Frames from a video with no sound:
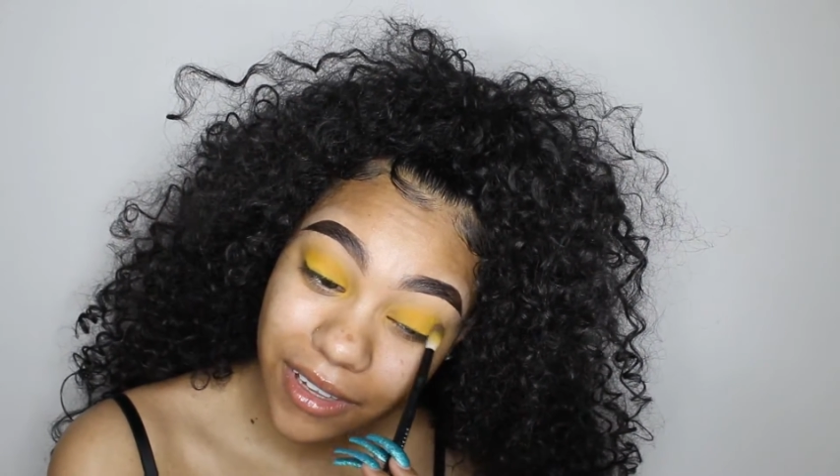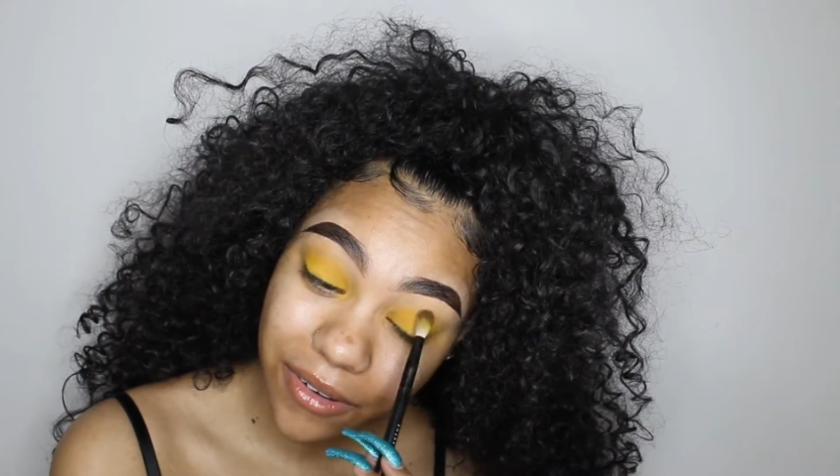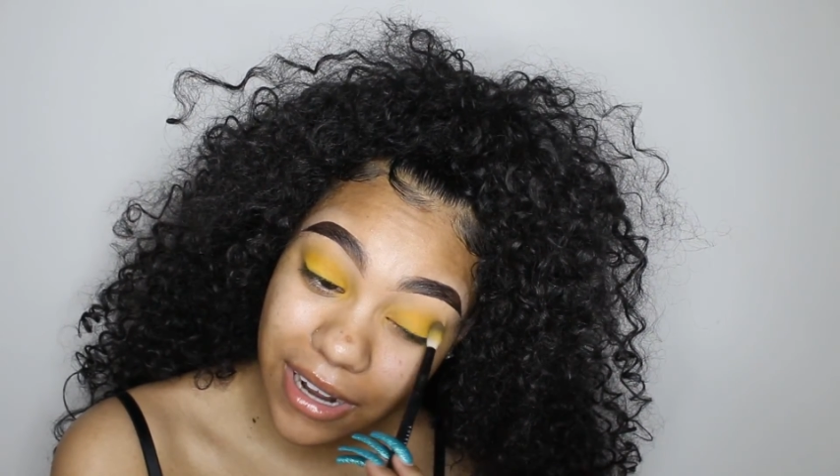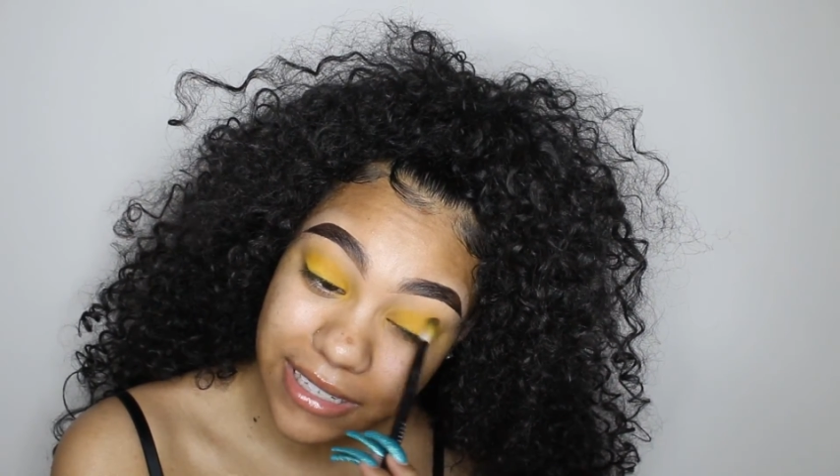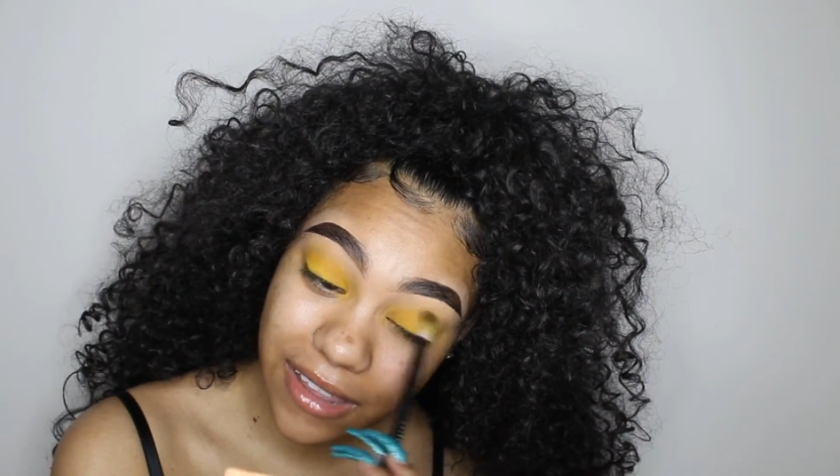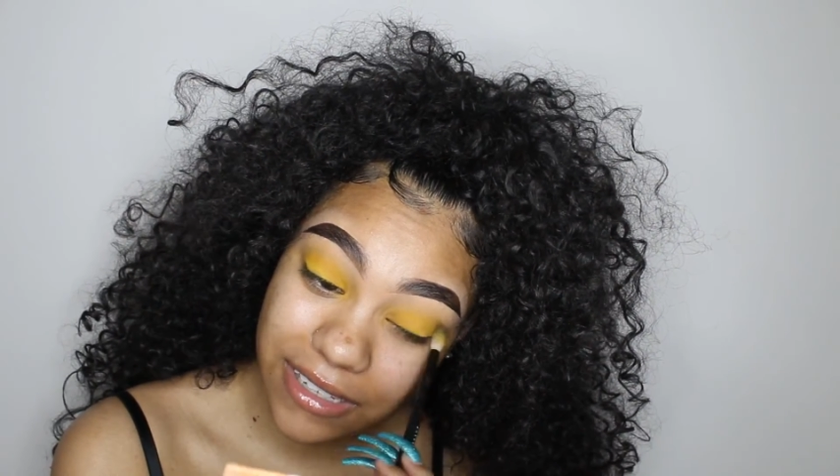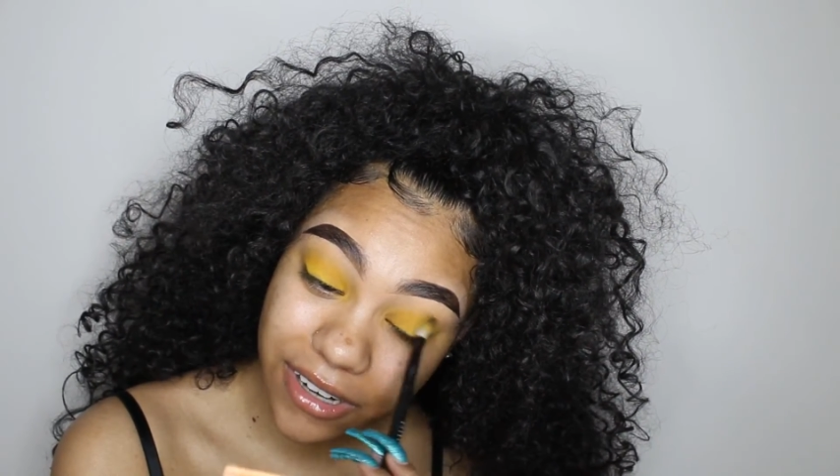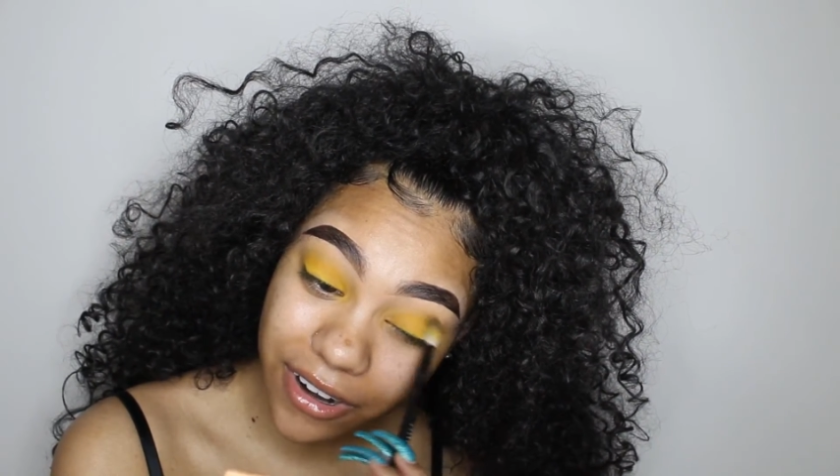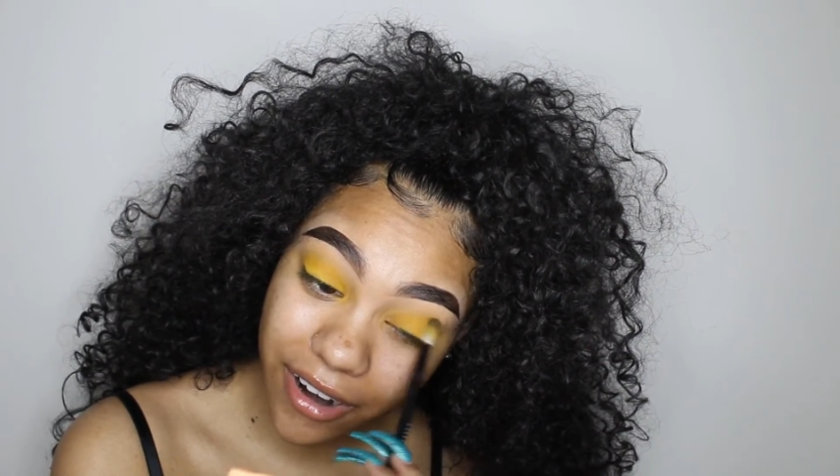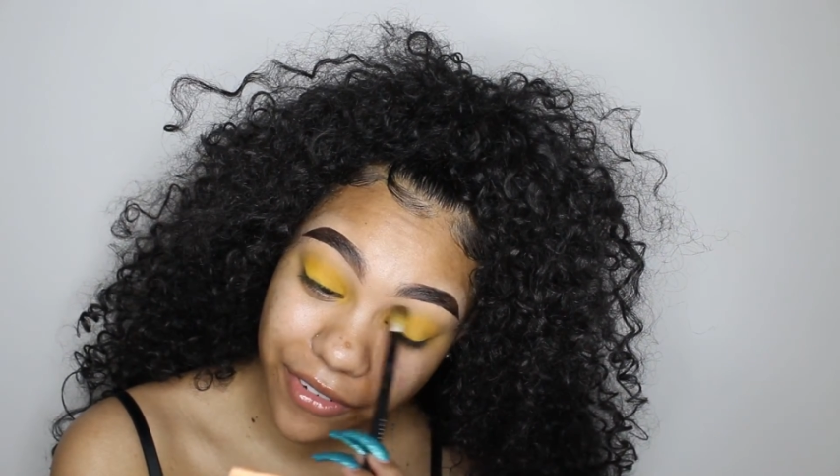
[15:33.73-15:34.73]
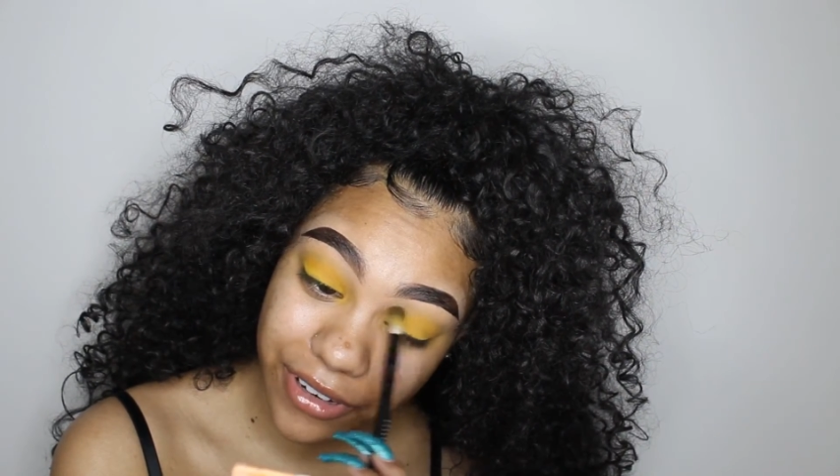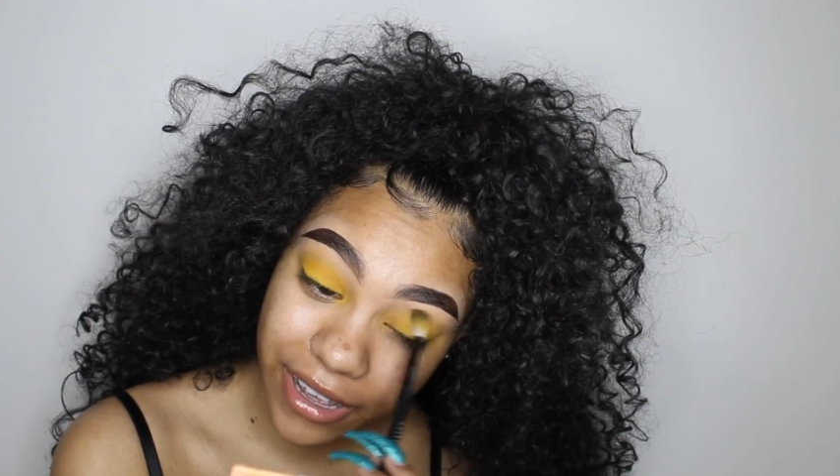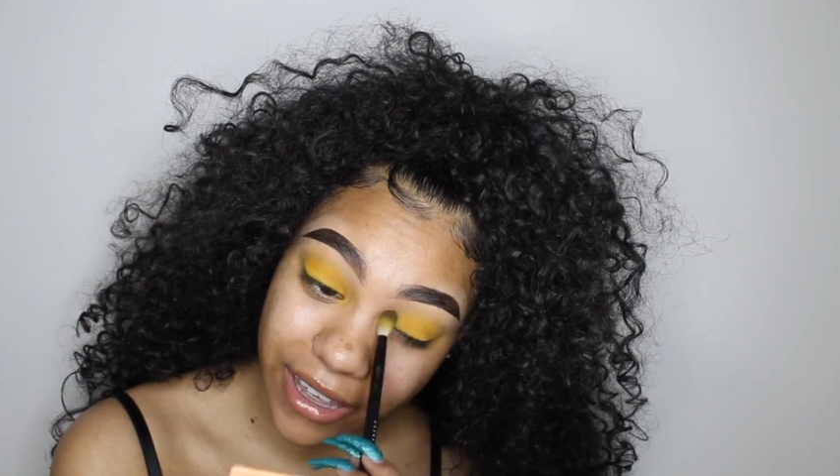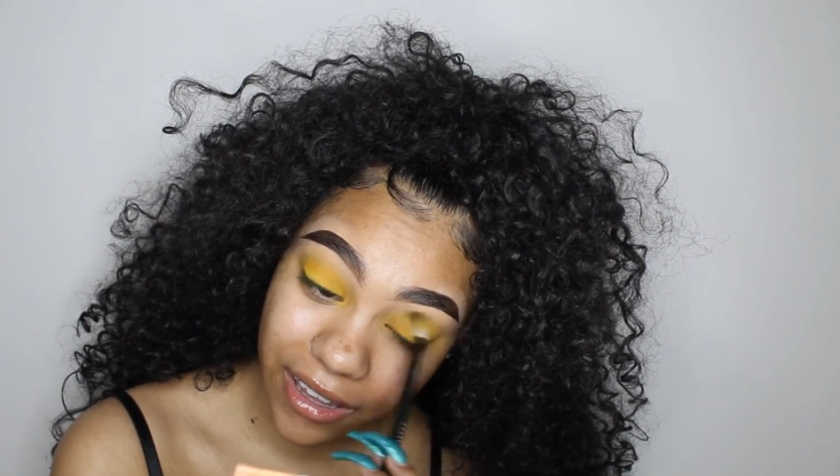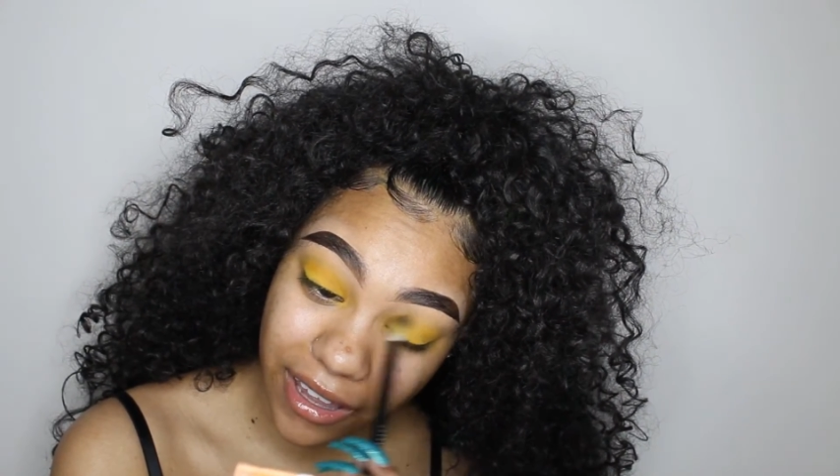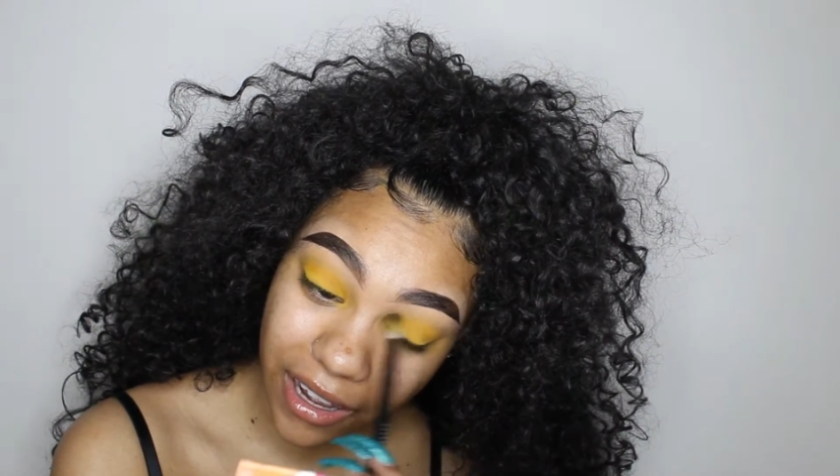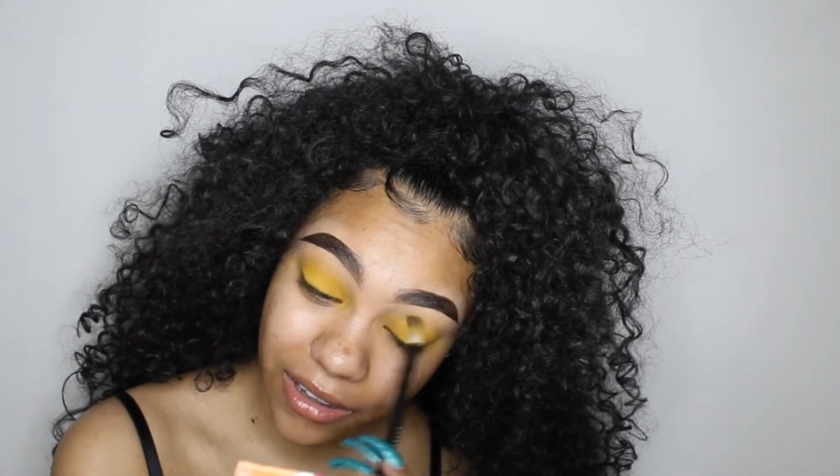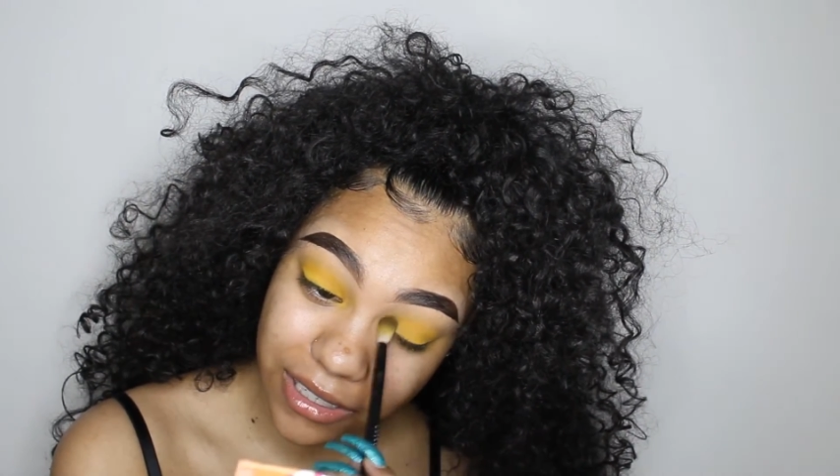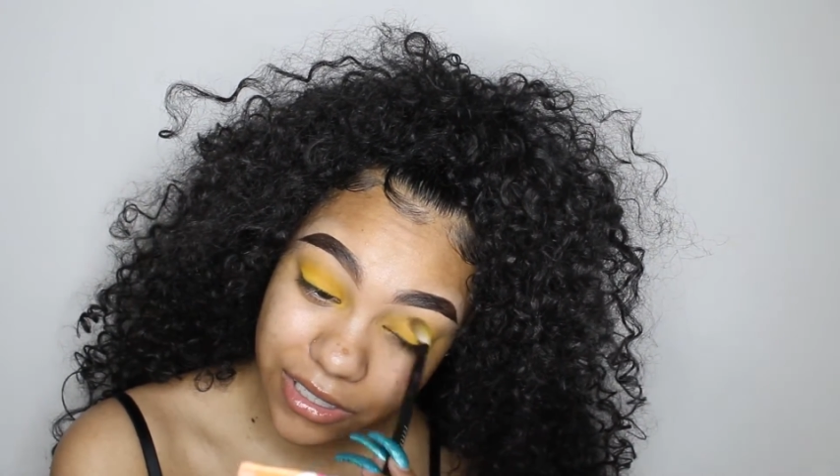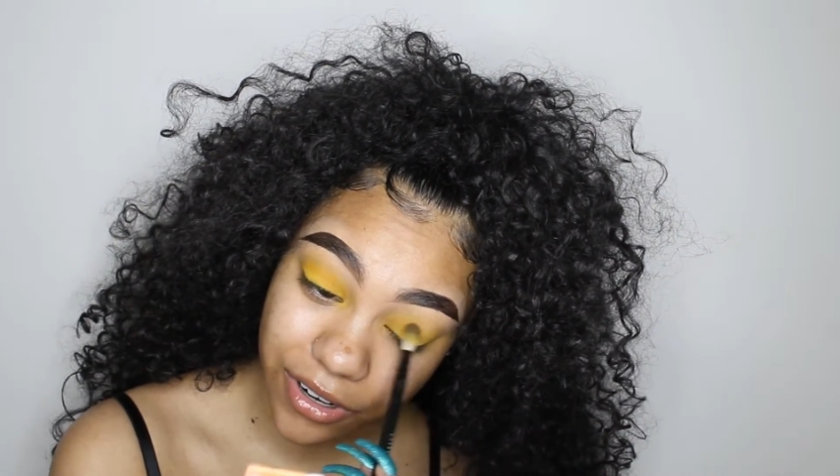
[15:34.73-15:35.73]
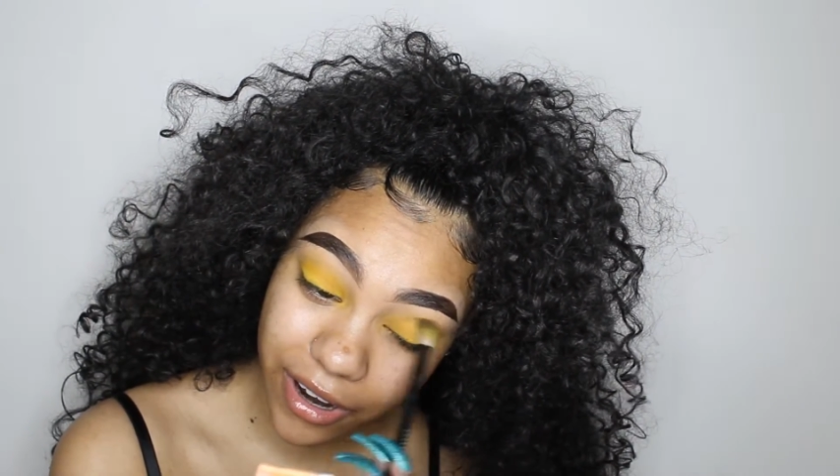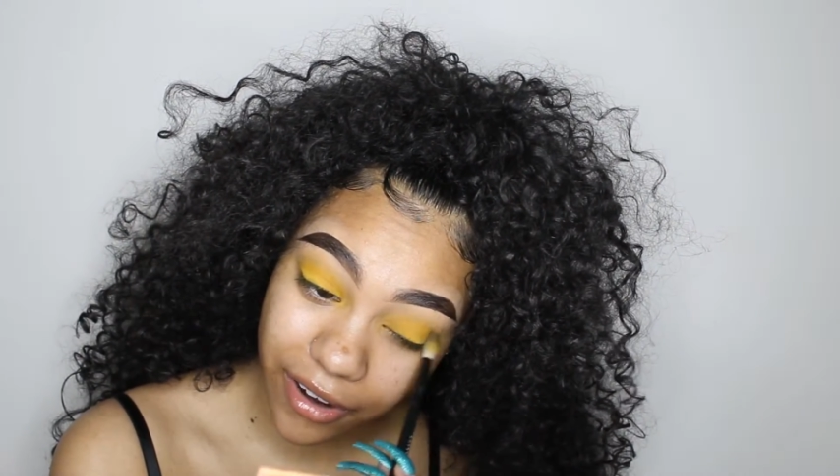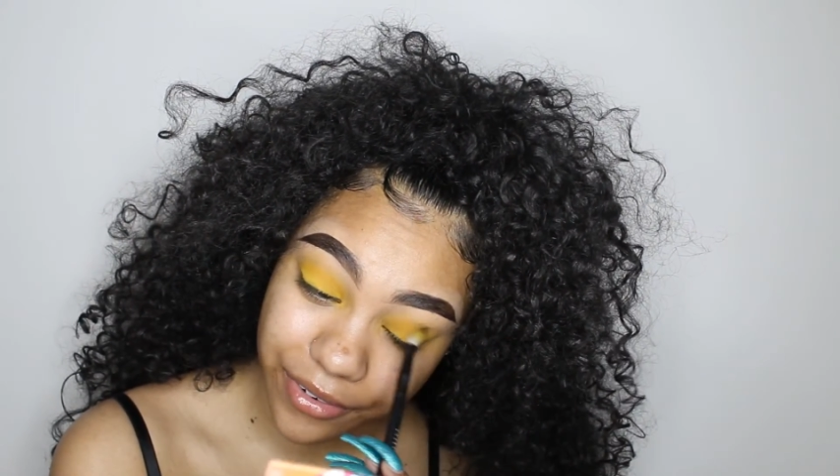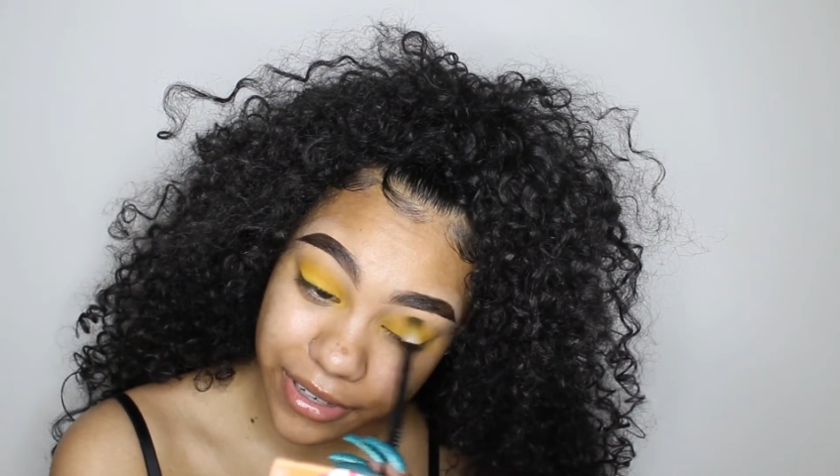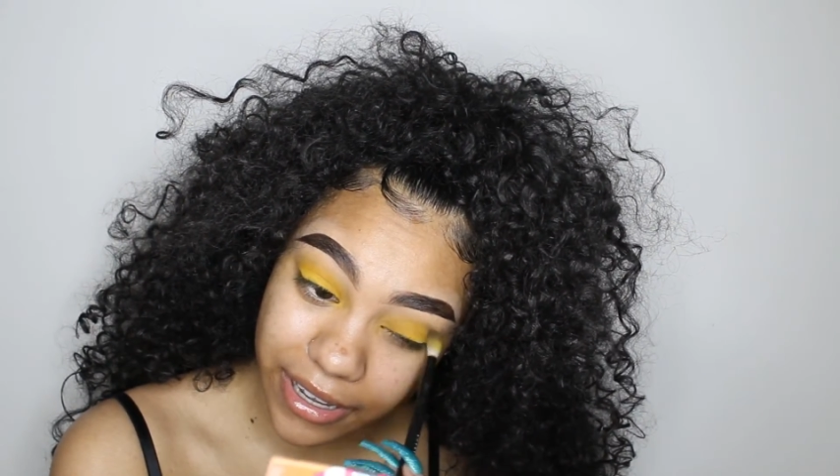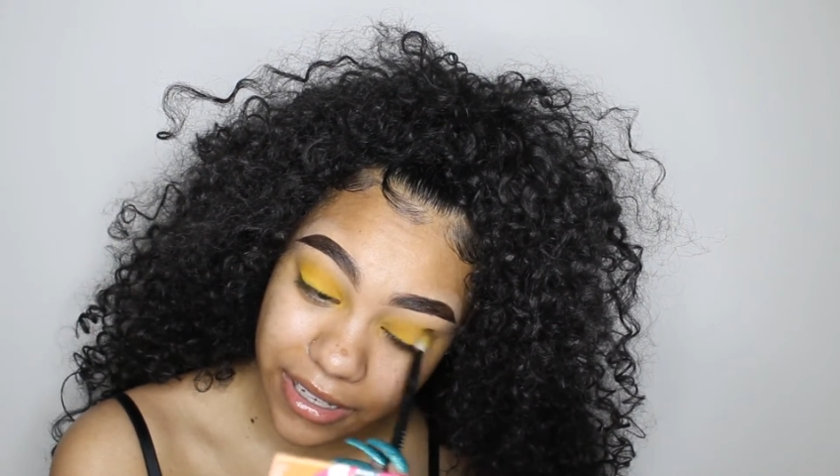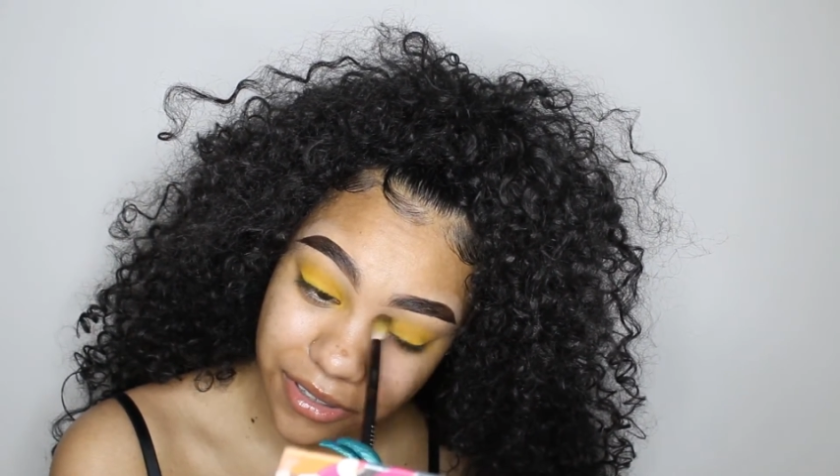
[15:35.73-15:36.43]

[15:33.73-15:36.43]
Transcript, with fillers: when I say listen to her every day, like I listen to her every day.